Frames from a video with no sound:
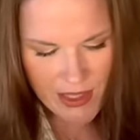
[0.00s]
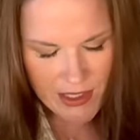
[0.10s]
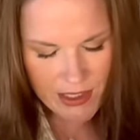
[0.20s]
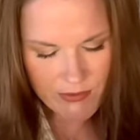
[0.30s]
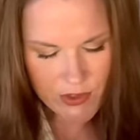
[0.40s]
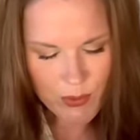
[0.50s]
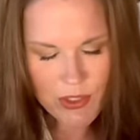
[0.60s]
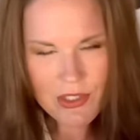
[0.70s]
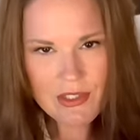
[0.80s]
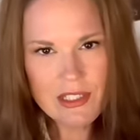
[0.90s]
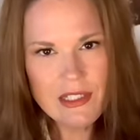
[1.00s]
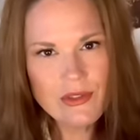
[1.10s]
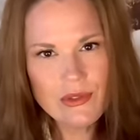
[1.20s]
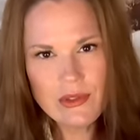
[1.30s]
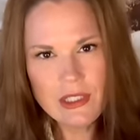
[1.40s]
If this person's an
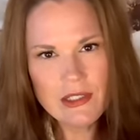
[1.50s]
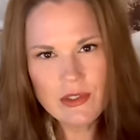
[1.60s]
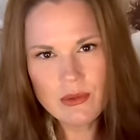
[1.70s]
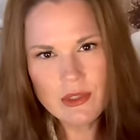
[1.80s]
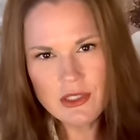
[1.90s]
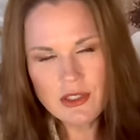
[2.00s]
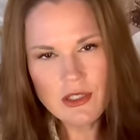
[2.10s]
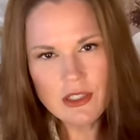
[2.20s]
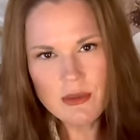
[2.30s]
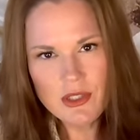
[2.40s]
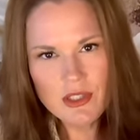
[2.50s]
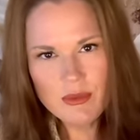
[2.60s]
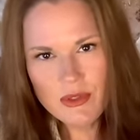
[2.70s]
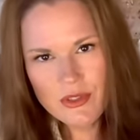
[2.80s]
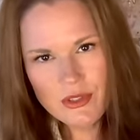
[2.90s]
asshole, they're an asshole. We're not talking about that
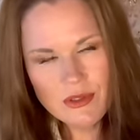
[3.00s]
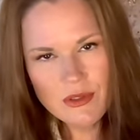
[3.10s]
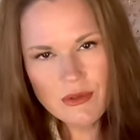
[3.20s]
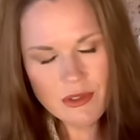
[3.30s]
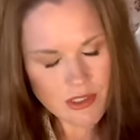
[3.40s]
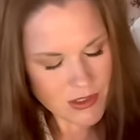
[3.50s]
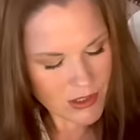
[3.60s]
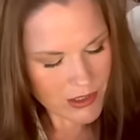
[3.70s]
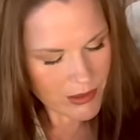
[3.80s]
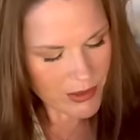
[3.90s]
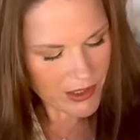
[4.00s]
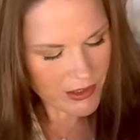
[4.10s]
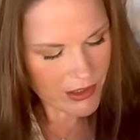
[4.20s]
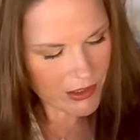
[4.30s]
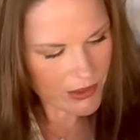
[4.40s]
person. We're not talking about a
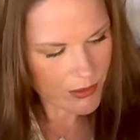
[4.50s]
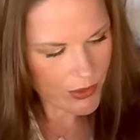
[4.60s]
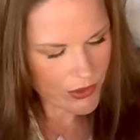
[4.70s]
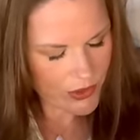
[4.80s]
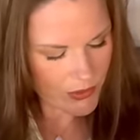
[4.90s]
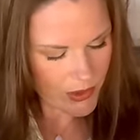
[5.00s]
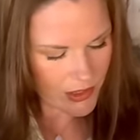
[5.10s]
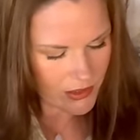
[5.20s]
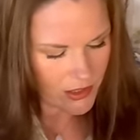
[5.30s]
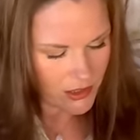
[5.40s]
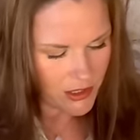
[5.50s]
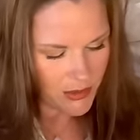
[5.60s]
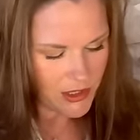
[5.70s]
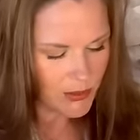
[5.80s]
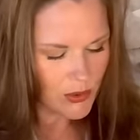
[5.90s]
toxic person. We're not talking
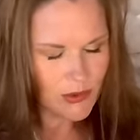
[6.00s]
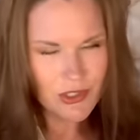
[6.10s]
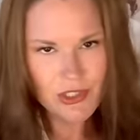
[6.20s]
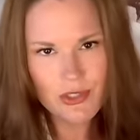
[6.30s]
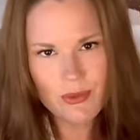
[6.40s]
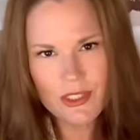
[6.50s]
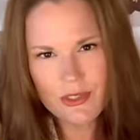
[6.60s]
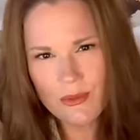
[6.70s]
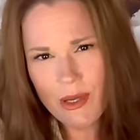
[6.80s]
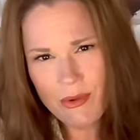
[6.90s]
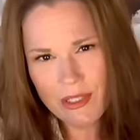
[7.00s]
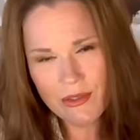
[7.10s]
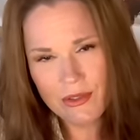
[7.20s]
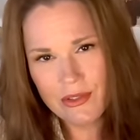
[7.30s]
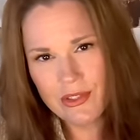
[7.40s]
about a poor situation. Why would I
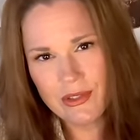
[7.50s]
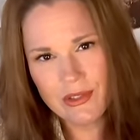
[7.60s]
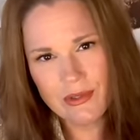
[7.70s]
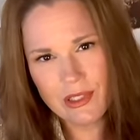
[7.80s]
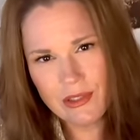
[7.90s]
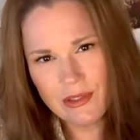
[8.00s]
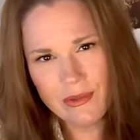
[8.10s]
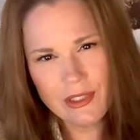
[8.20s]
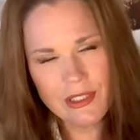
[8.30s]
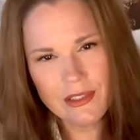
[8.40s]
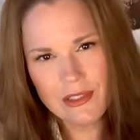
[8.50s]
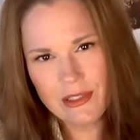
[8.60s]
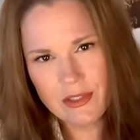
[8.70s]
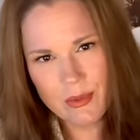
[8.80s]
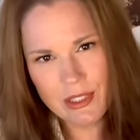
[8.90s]
encourage you to do that? Don't take it to
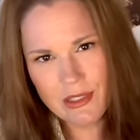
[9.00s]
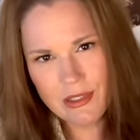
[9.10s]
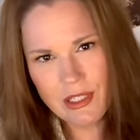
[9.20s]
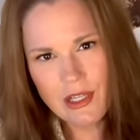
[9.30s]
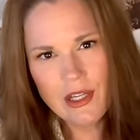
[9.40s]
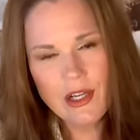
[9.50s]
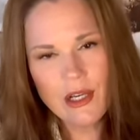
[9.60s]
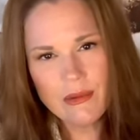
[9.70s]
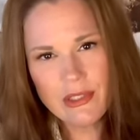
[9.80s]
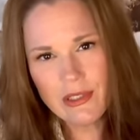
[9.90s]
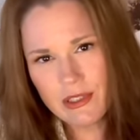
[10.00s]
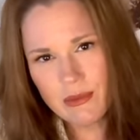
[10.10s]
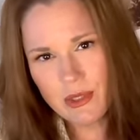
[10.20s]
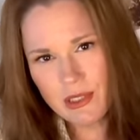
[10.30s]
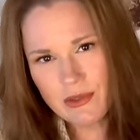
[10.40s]
that space. I'm talking
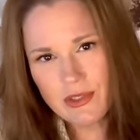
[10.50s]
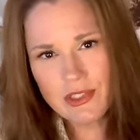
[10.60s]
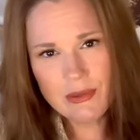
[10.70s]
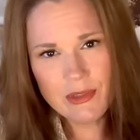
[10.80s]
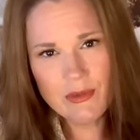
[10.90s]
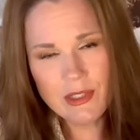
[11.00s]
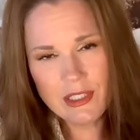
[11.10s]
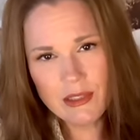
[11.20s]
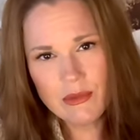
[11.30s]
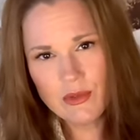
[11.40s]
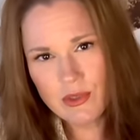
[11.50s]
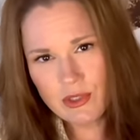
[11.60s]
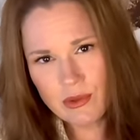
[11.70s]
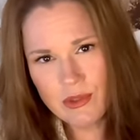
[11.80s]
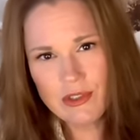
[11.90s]
about something went down between
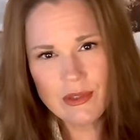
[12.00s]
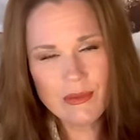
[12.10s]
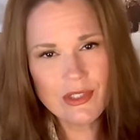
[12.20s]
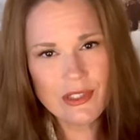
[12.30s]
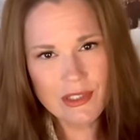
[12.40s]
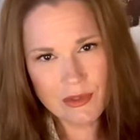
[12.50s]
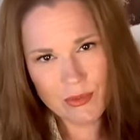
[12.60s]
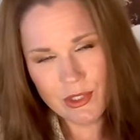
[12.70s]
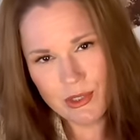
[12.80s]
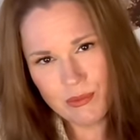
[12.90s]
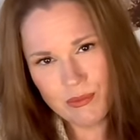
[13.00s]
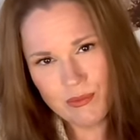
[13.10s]
you and someone significant.